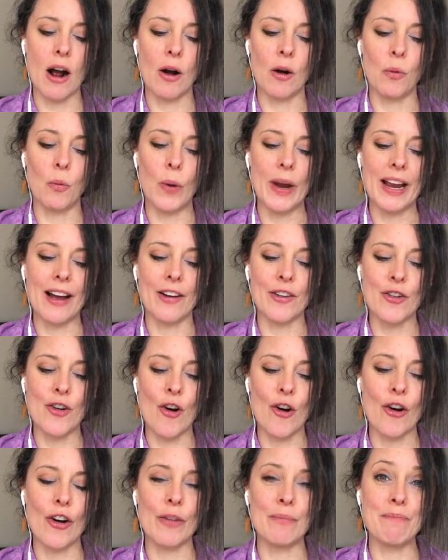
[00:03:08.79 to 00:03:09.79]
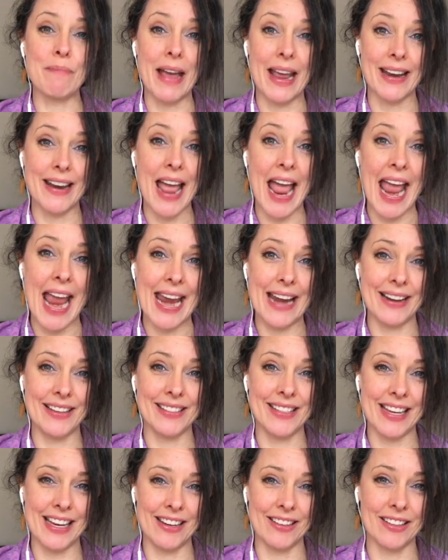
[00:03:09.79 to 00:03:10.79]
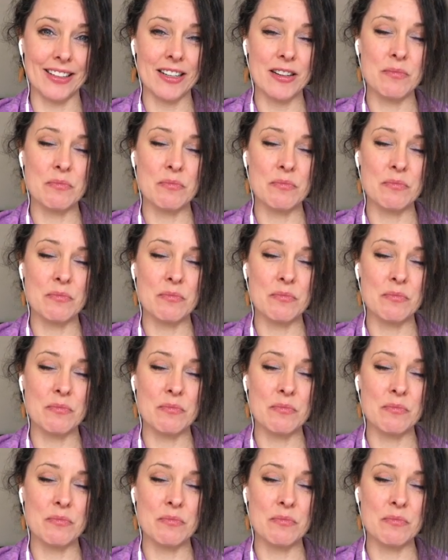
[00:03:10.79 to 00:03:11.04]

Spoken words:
We are not men haters here,